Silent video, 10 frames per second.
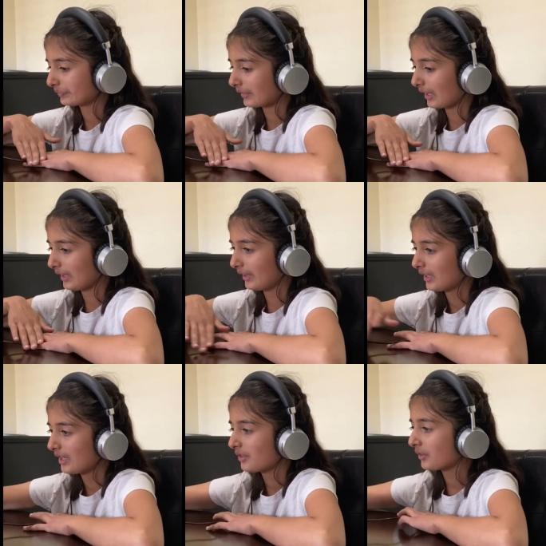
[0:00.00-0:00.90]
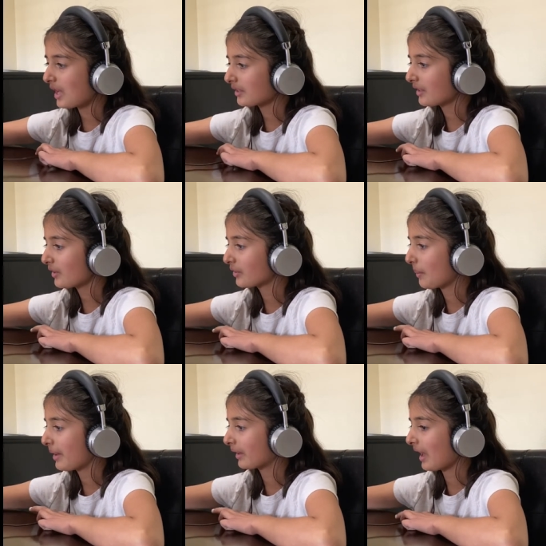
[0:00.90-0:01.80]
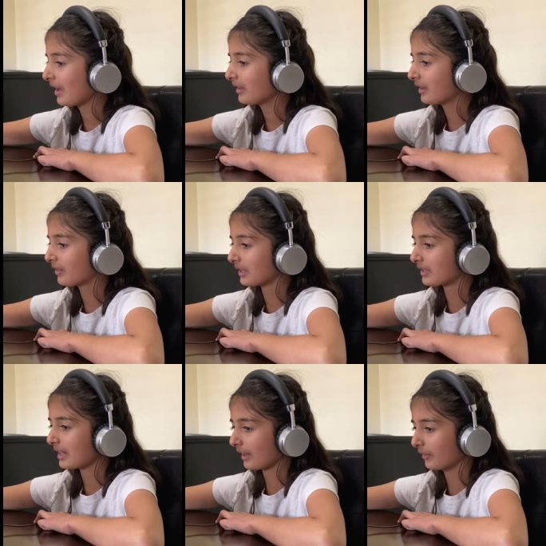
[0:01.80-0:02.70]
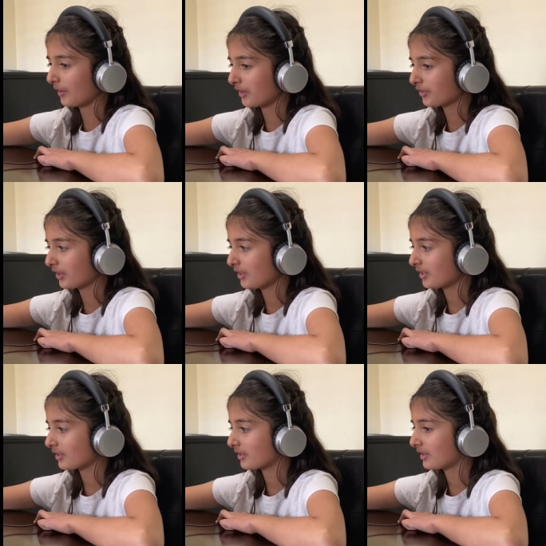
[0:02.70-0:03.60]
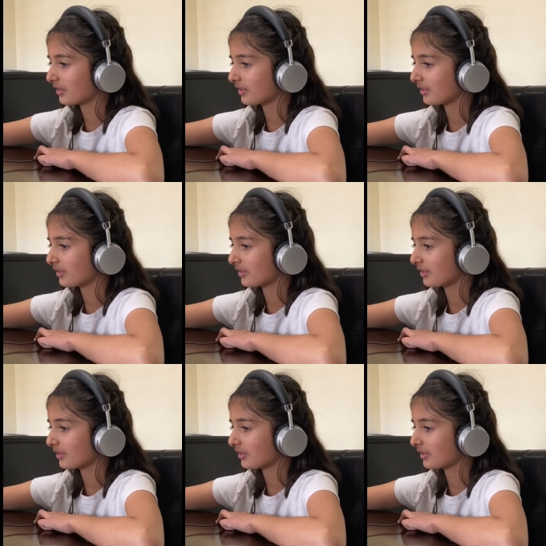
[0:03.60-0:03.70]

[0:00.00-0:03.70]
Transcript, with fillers: Okay, you guys can also pick any of these decorations.